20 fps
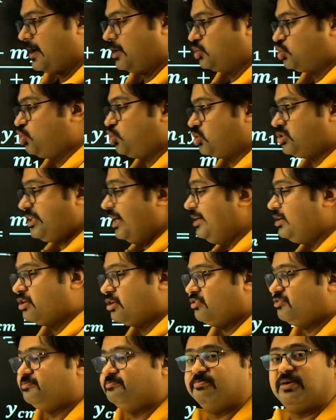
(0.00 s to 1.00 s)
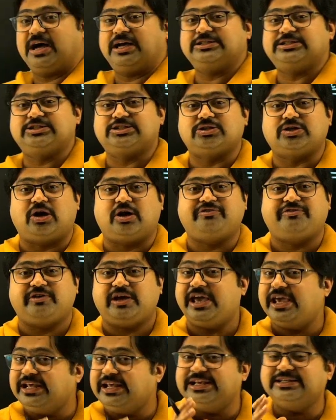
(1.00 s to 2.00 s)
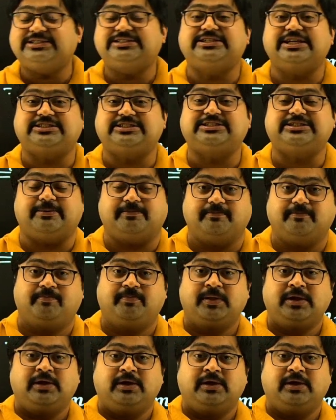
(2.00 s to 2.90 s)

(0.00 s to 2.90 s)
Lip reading: So center of mass of any system